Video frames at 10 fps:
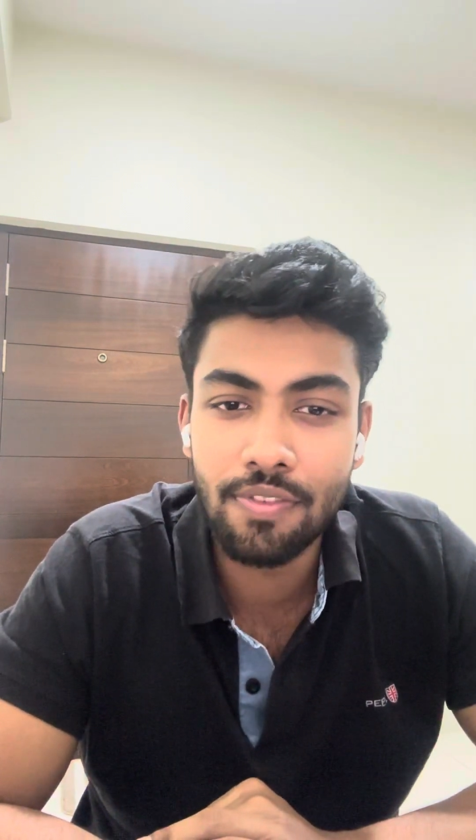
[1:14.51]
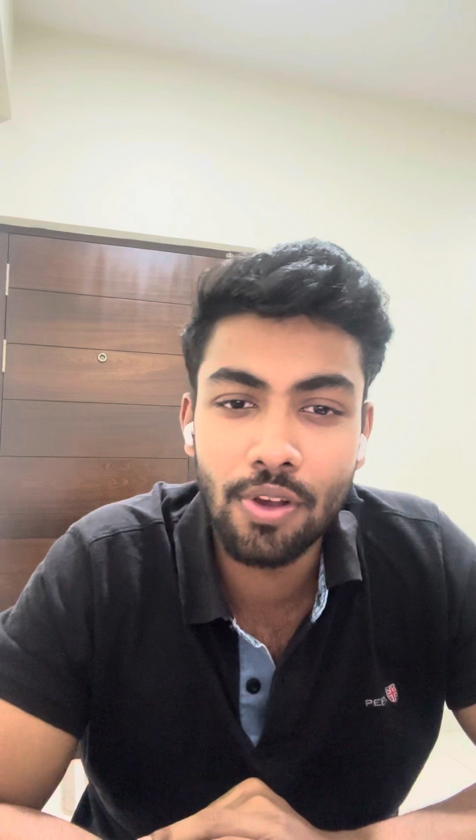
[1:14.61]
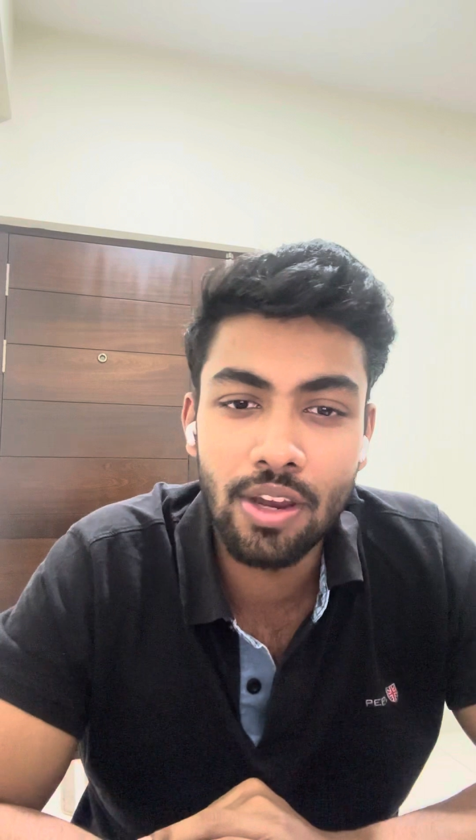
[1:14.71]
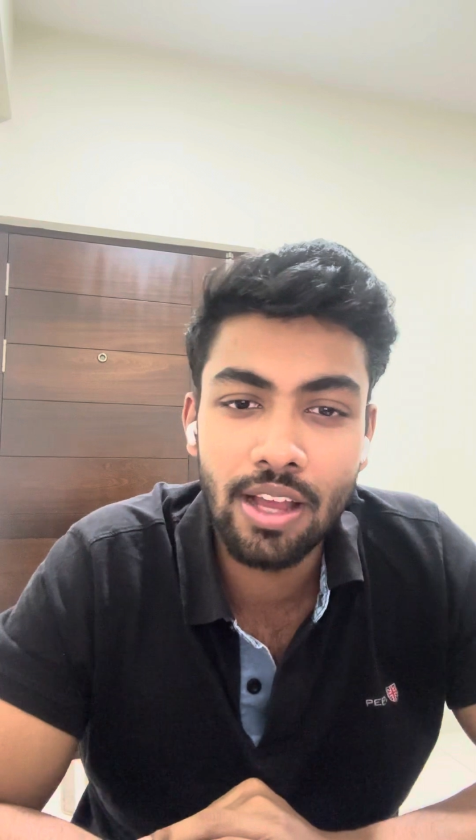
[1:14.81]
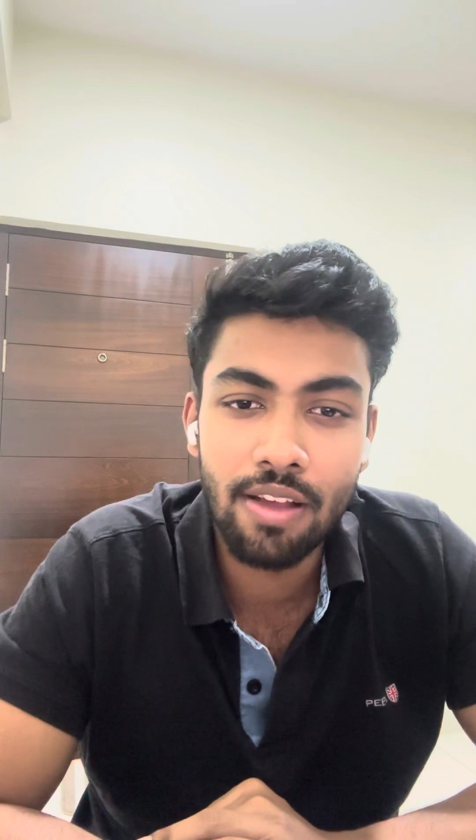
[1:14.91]

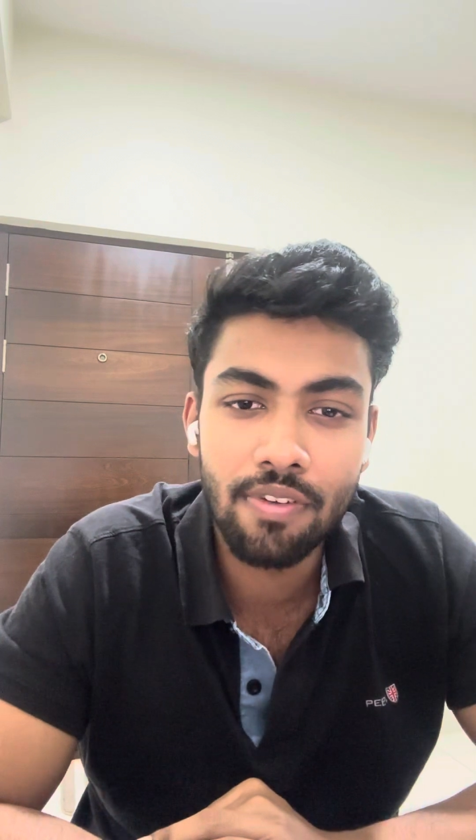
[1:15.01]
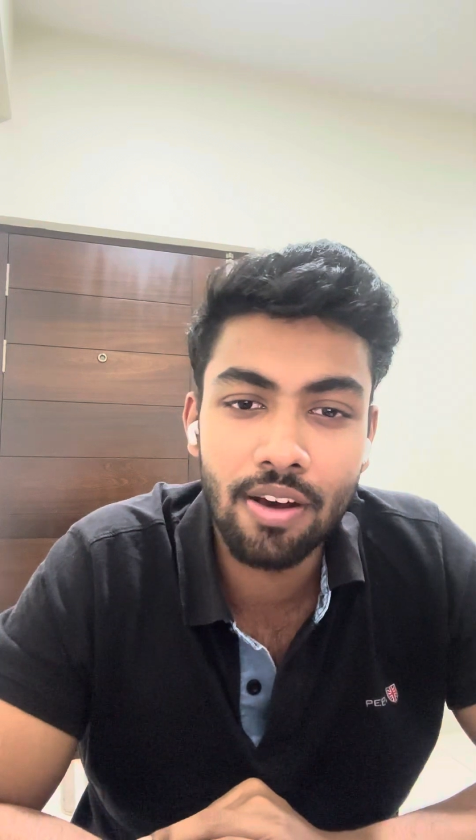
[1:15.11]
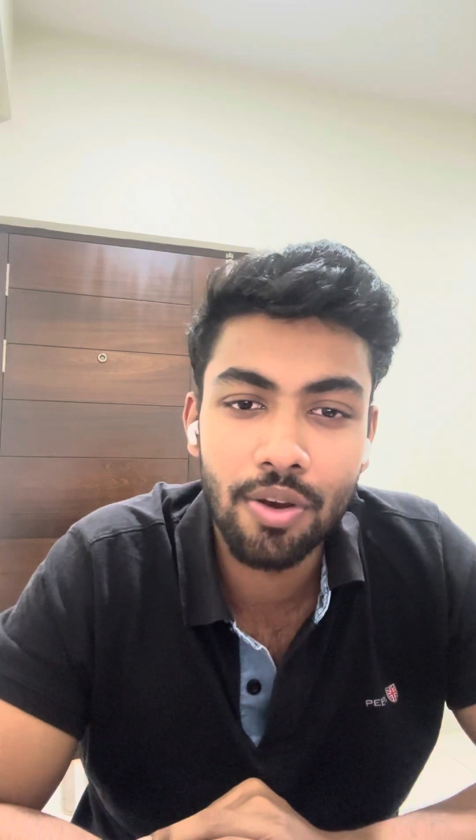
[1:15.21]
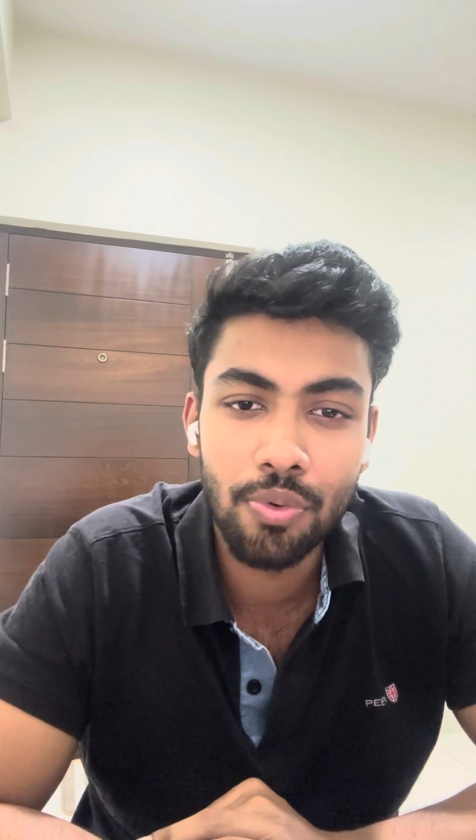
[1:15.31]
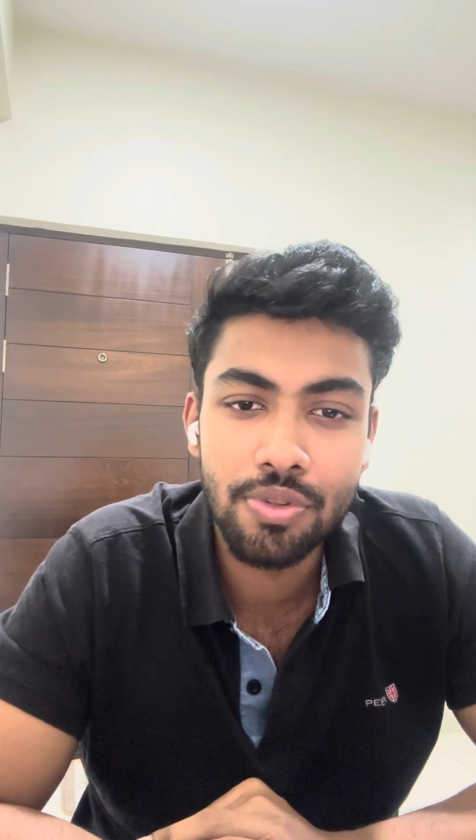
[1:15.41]
We all have
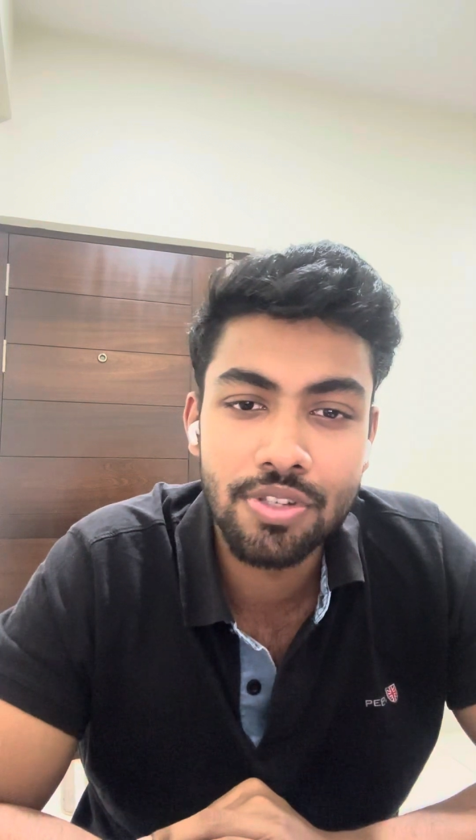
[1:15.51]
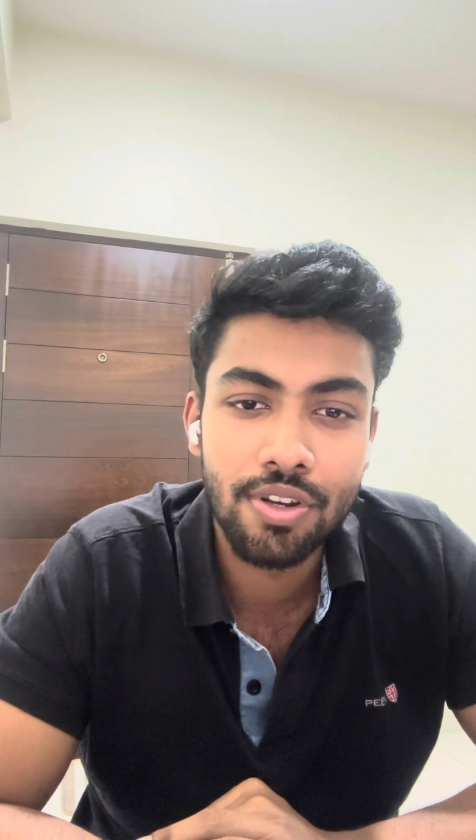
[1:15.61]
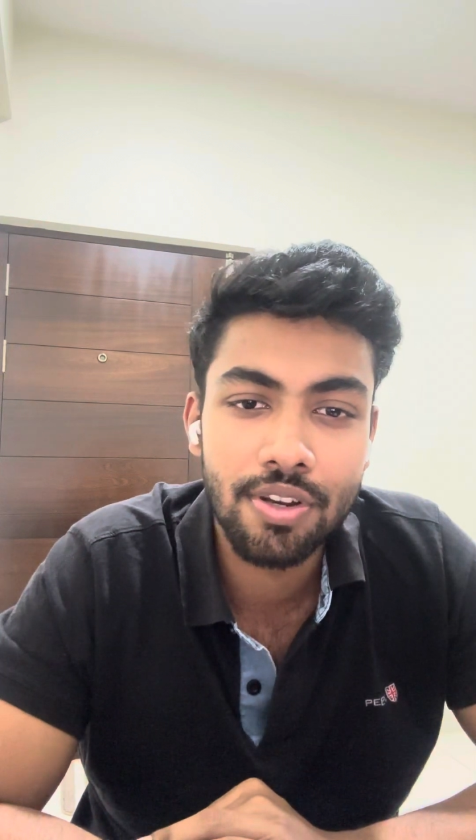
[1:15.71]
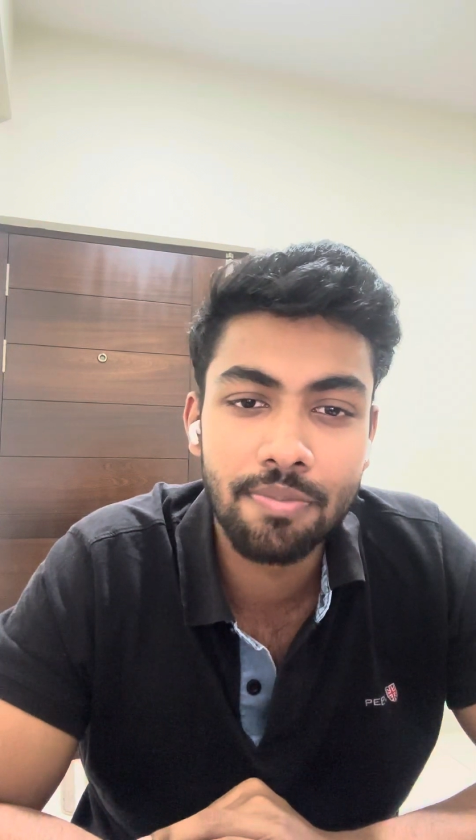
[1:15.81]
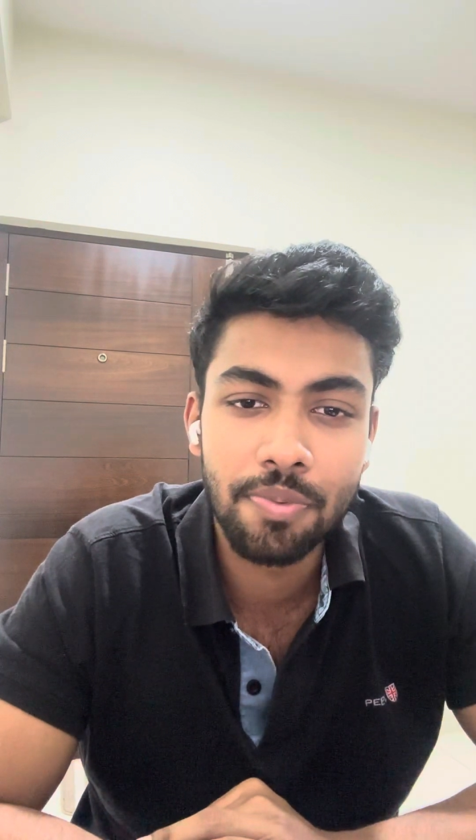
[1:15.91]
our own
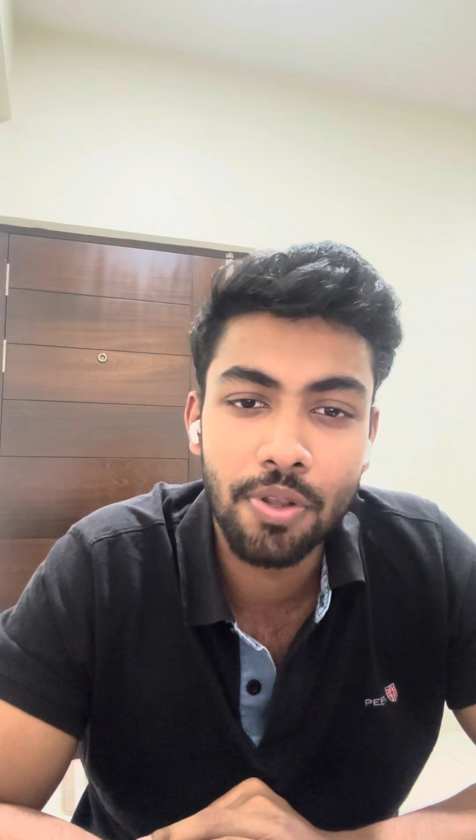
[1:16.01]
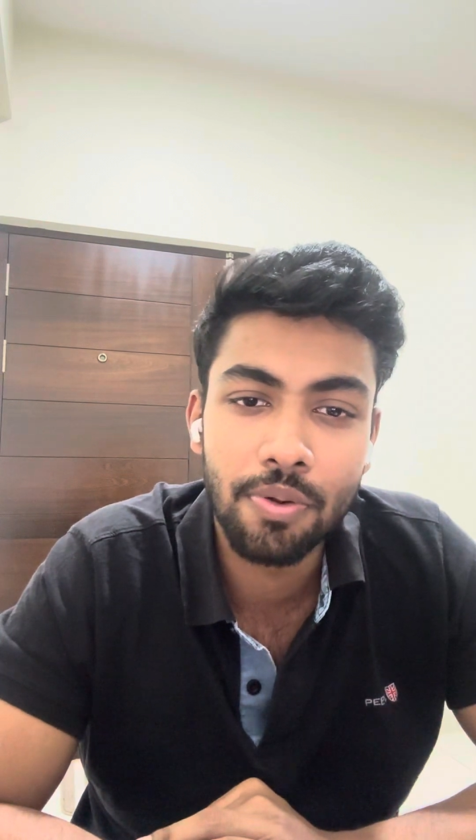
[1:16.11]
certain,